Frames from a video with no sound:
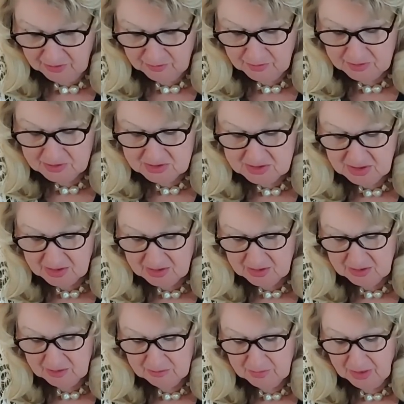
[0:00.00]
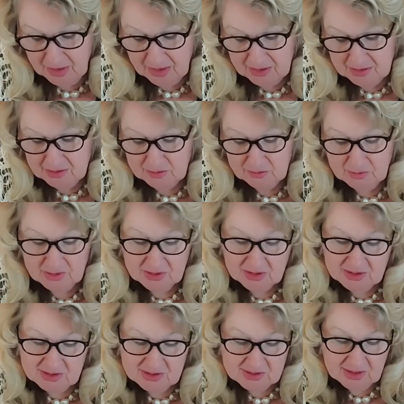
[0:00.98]
what jack meant when
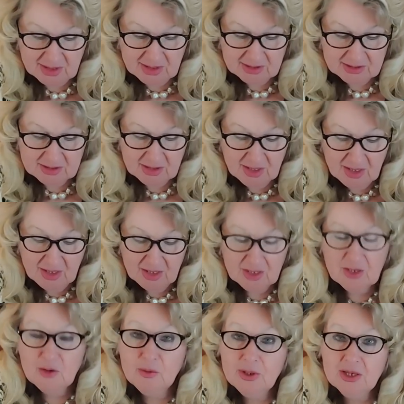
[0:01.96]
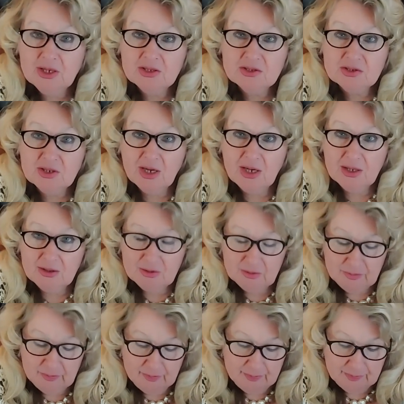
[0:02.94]
he said quick trial